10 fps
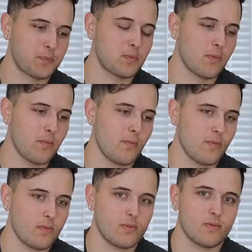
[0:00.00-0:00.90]

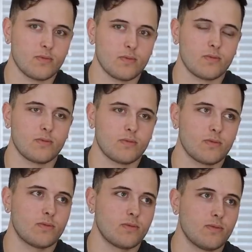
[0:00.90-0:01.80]

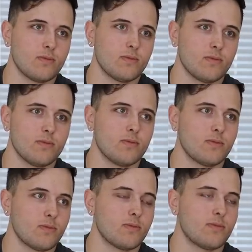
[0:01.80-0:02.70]

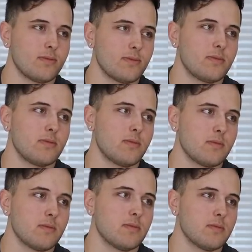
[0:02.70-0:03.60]

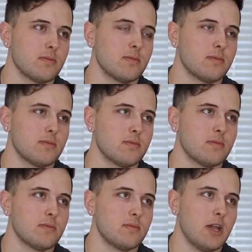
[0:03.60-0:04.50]

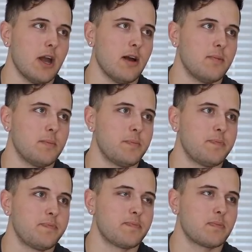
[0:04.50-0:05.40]

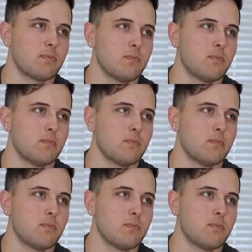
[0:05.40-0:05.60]
The person shown says nothing.